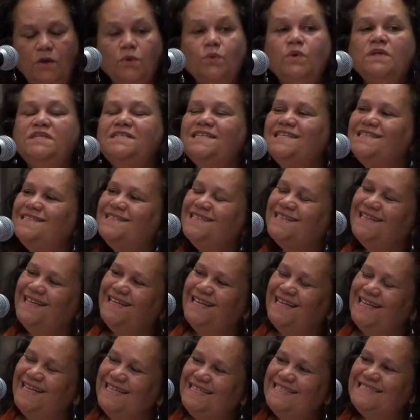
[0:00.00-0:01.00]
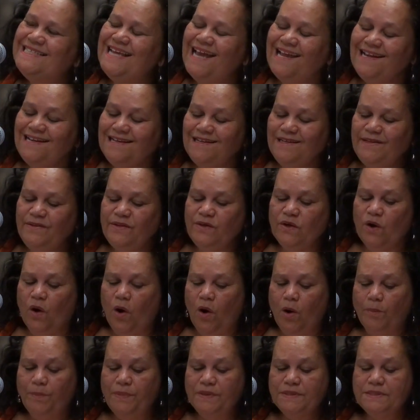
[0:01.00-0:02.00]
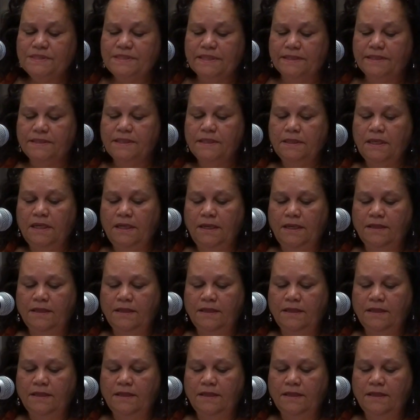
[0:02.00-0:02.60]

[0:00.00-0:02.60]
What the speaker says: which is exactly the opposite,